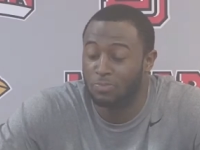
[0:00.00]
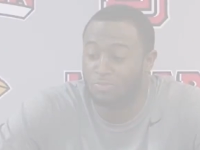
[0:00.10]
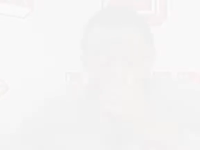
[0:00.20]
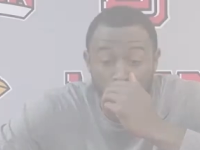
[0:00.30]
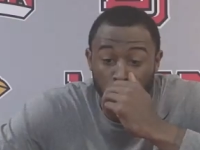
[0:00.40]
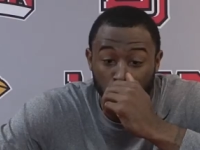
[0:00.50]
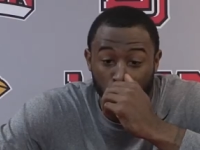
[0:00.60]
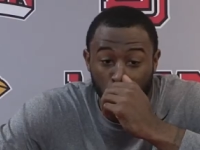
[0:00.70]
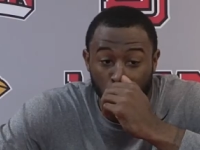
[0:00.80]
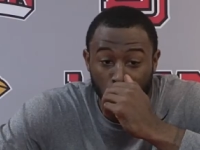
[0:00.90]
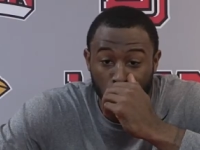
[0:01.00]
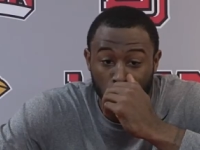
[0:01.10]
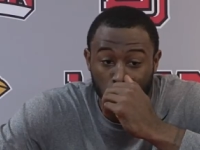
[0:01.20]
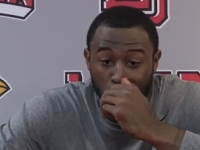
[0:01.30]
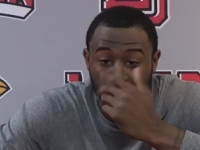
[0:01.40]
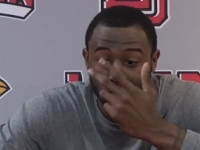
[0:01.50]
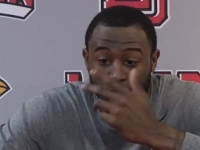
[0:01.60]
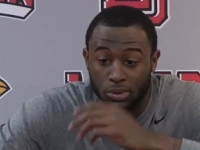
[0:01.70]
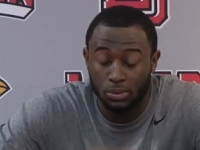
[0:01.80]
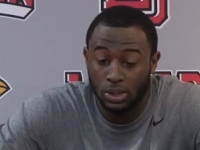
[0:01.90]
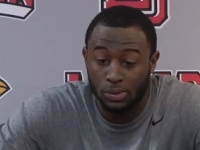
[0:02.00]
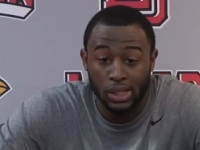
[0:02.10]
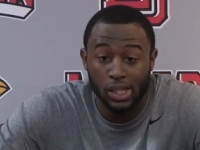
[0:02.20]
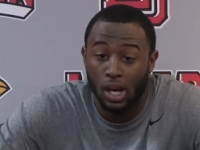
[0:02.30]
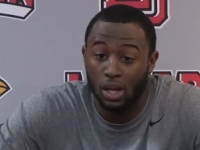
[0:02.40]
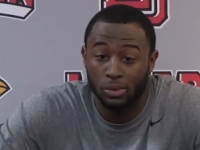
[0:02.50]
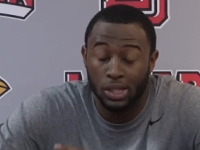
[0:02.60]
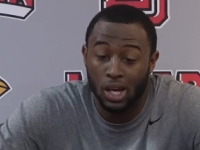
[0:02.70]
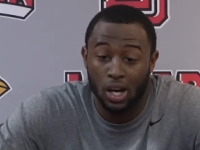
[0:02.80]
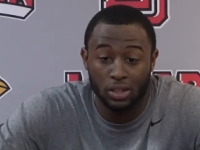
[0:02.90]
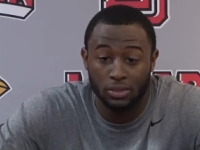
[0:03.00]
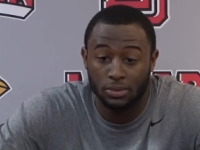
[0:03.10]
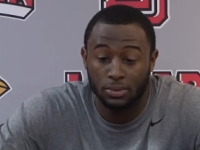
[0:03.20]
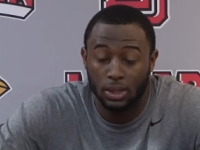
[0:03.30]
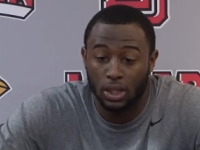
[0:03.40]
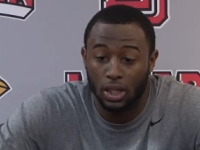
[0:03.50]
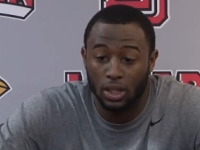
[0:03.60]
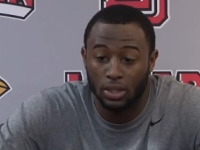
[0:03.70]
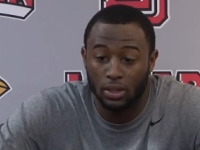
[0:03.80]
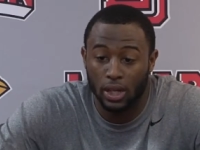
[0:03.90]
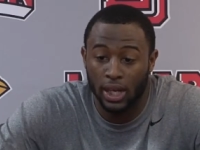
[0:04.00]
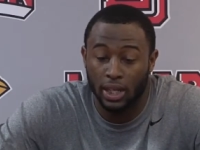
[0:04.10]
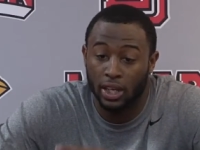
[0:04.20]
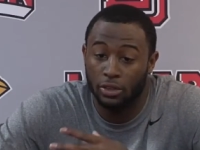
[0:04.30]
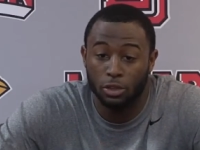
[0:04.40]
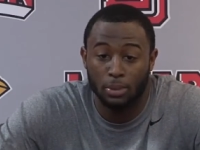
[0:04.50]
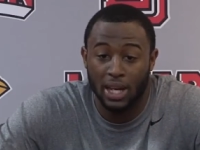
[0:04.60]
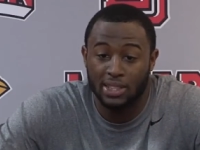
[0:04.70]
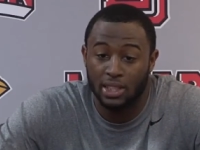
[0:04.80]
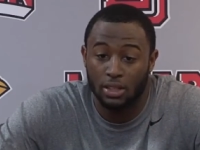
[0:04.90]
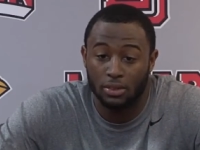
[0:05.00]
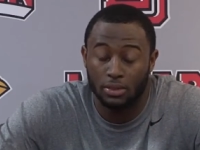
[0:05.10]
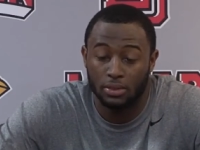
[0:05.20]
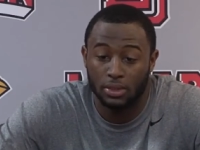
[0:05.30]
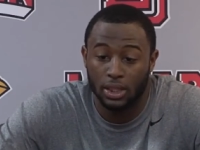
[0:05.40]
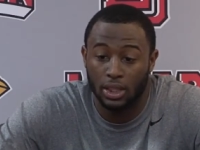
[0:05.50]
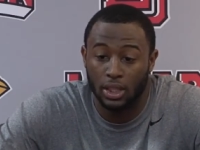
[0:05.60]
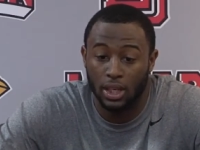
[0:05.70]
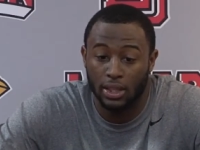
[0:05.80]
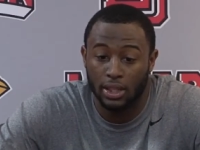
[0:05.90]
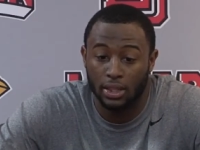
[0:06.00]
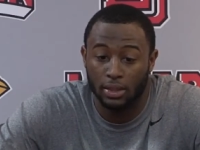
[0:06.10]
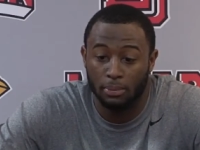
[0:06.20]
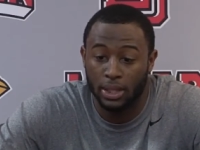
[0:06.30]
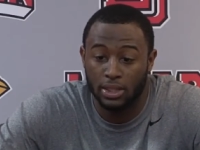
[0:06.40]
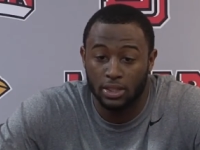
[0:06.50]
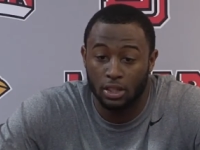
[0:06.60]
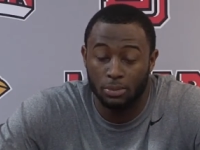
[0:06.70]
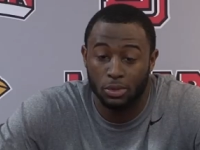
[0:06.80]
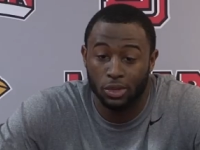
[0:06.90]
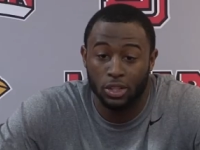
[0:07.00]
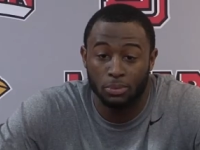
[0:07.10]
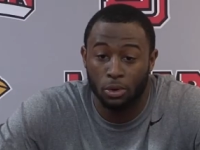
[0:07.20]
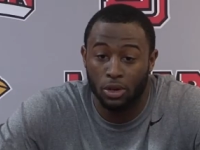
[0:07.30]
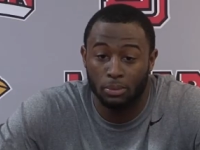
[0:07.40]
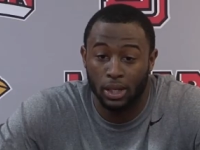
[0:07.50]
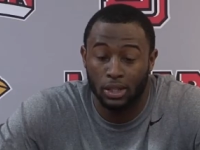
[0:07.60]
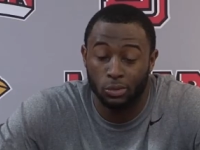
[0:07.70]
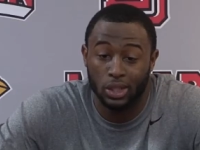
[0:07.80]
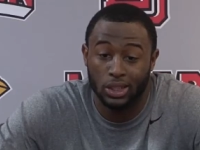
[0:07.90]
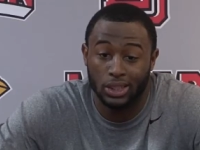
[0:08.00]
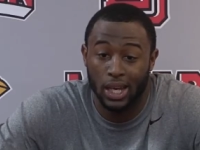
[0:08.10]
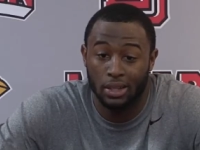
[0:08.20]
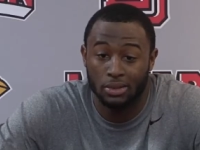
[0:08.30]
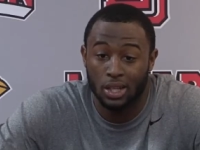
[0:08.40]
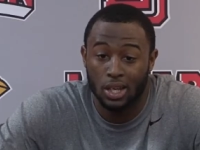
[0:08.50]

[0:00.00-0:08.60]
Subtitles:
Real important, man, because we need all of them. And, you know, Ant can't do it by itself. And I think the bench is going to be real important, man, in winning these games